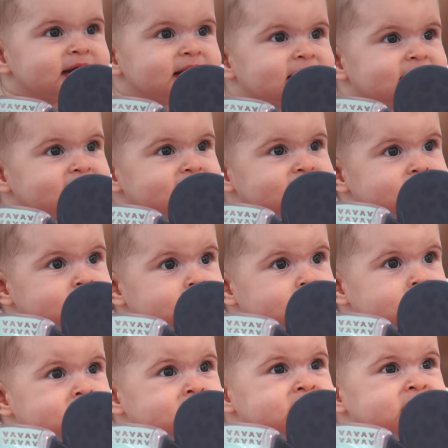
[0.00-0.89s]
who's gonna be
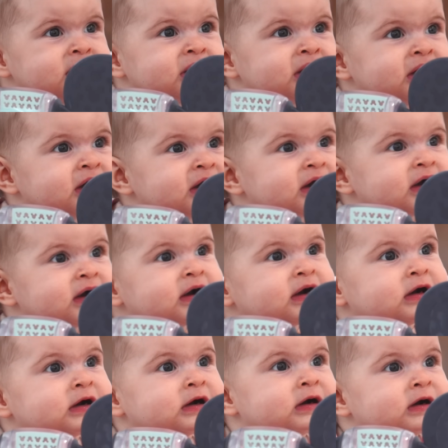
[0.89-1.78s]
watching us do,
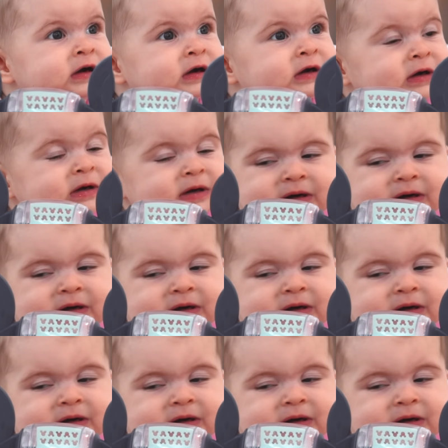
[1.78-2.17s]
well, she's